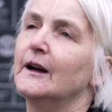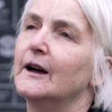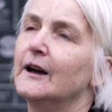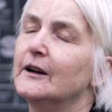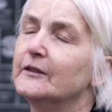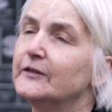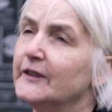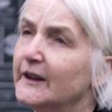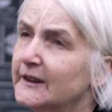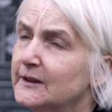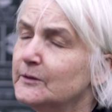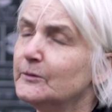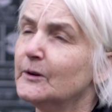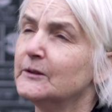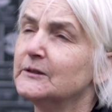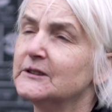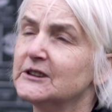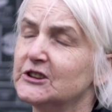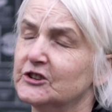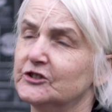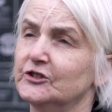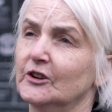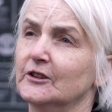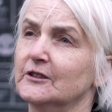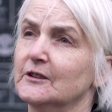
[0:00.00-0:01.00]
If anyone is
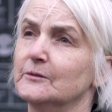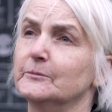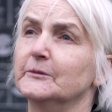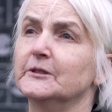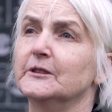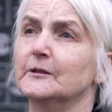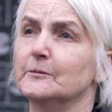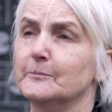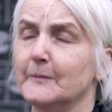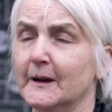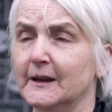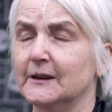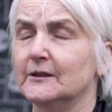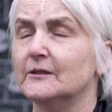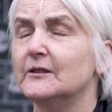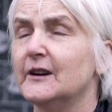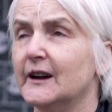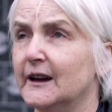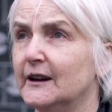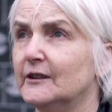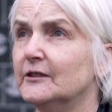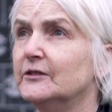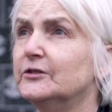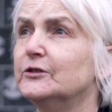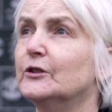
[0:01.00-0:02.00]
struggling with their mental
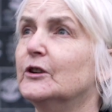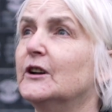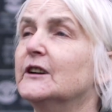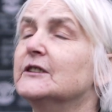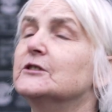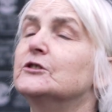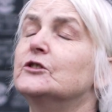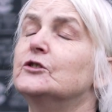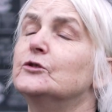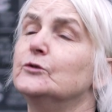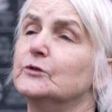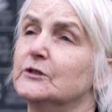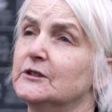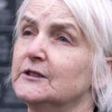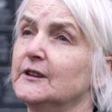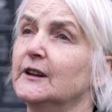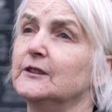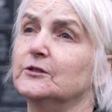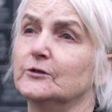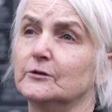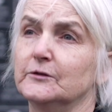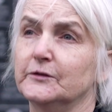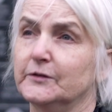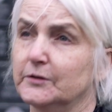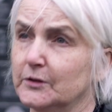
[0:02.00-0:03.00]
health or has
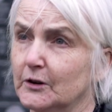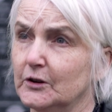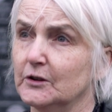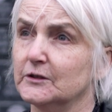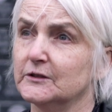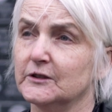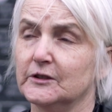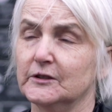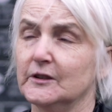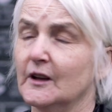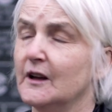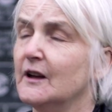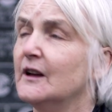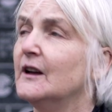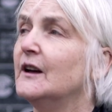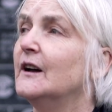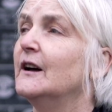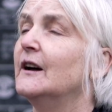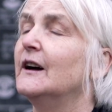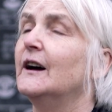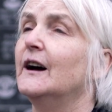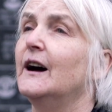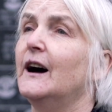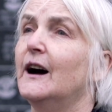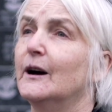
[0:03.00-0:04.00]
suicidal thoughts,
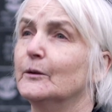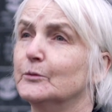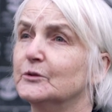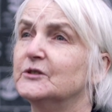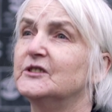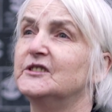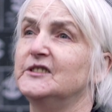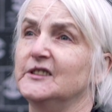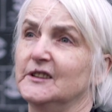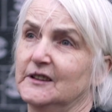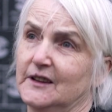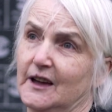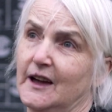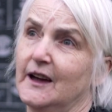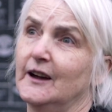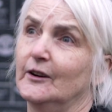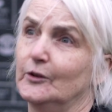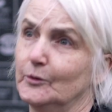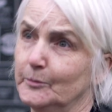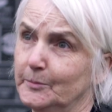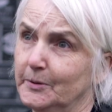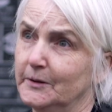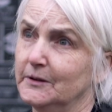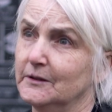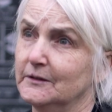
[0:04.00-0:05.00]
I would seek
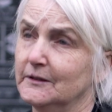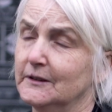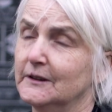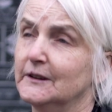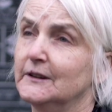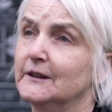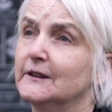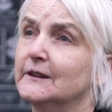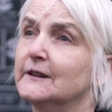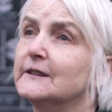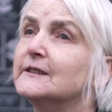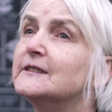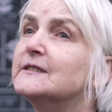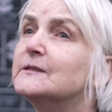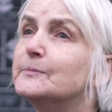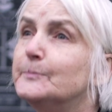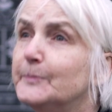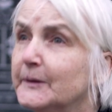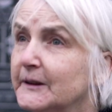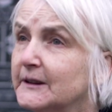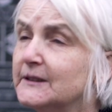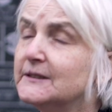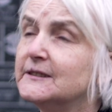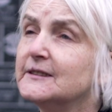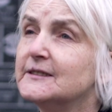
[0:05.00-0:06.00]
help.
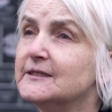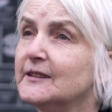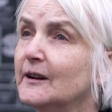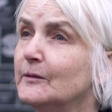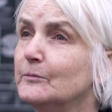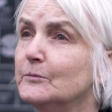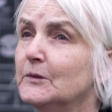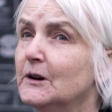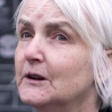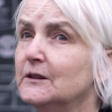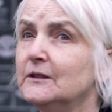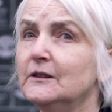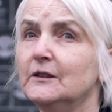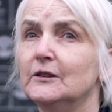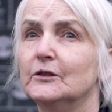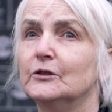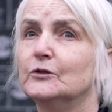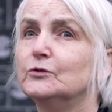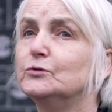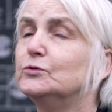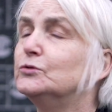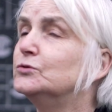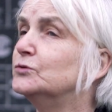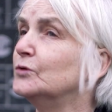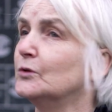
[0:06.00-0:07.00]
Speak to someone,
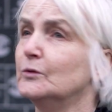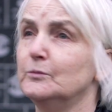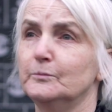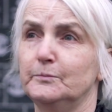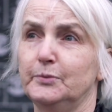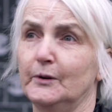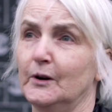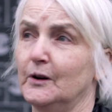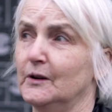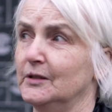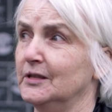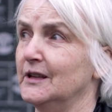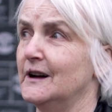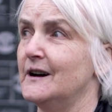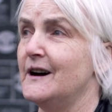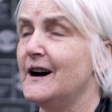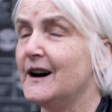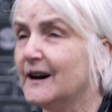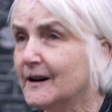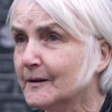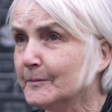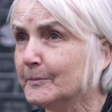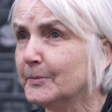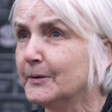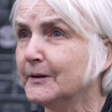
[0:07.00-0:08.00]
don't bottle it
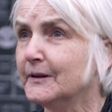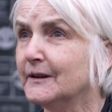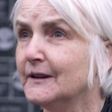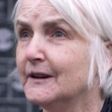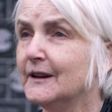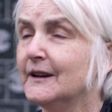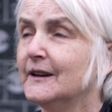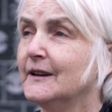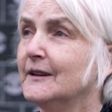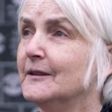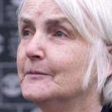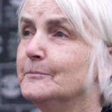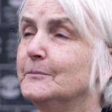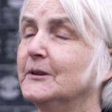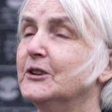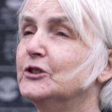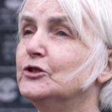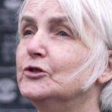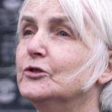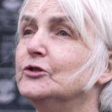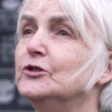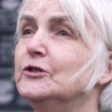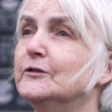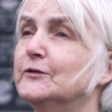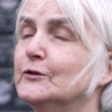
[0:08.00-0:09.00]
up. Make
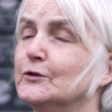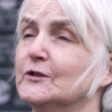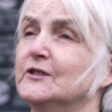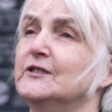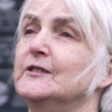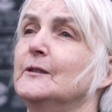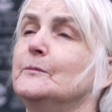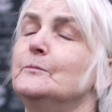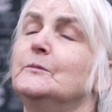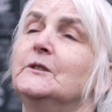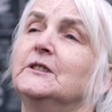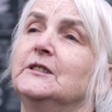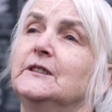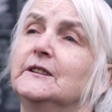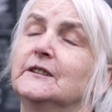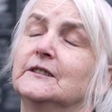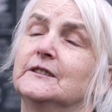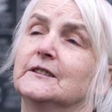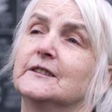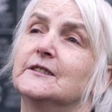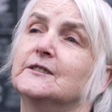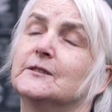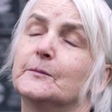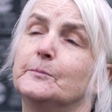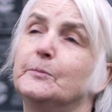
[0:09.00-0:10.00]
sure you've got someone there
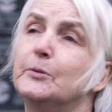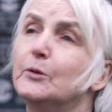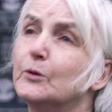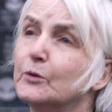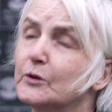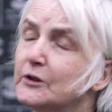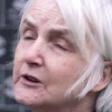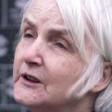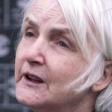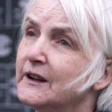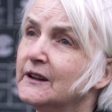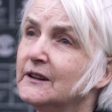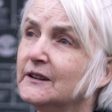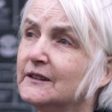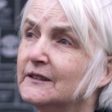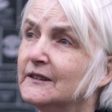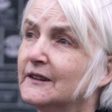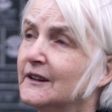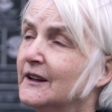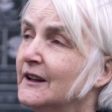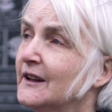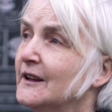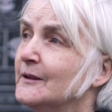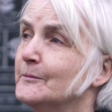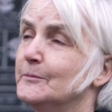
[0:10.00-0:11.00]
to support you
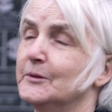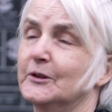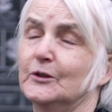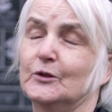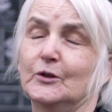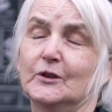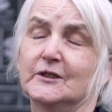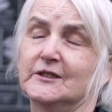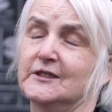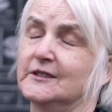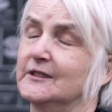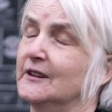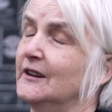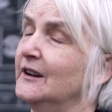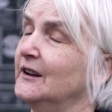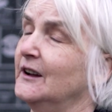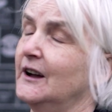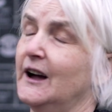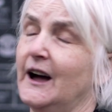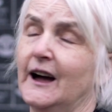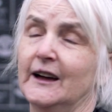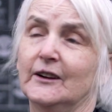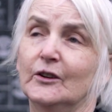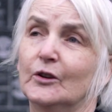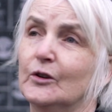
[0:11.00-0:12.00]
because
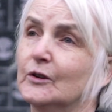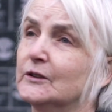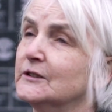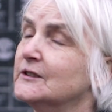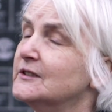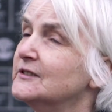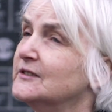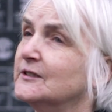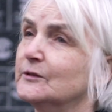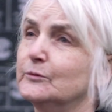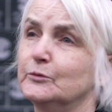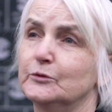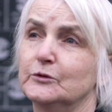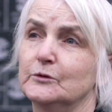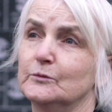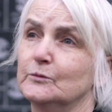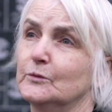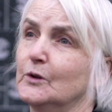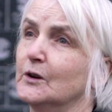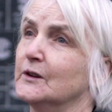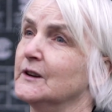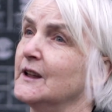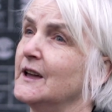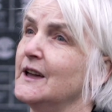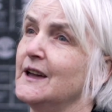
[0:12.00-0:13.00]
I honestly wouldn't
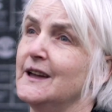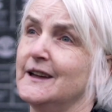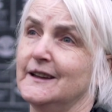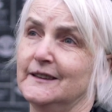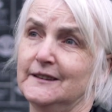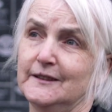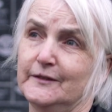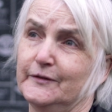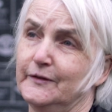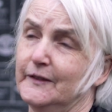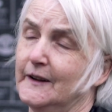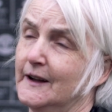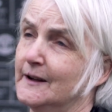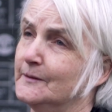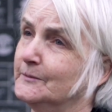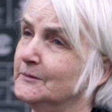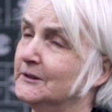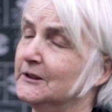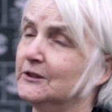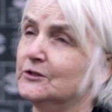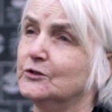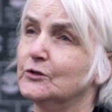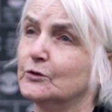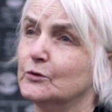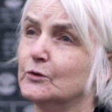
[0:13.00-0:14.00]
want any
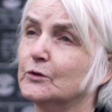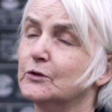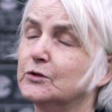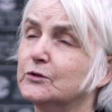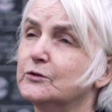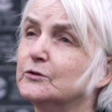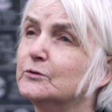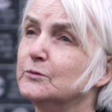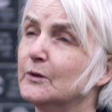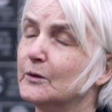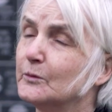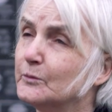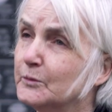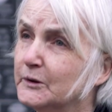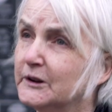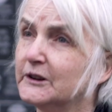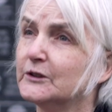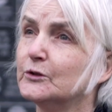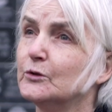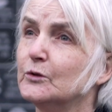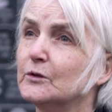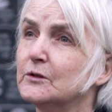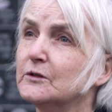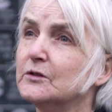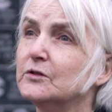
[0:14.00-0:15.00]
family to go through what we're
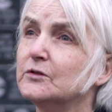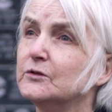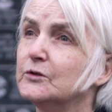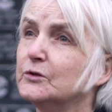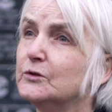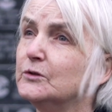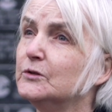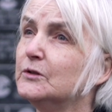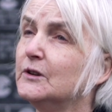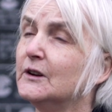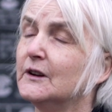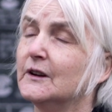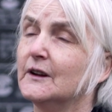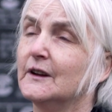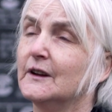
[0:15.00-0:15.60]
going through.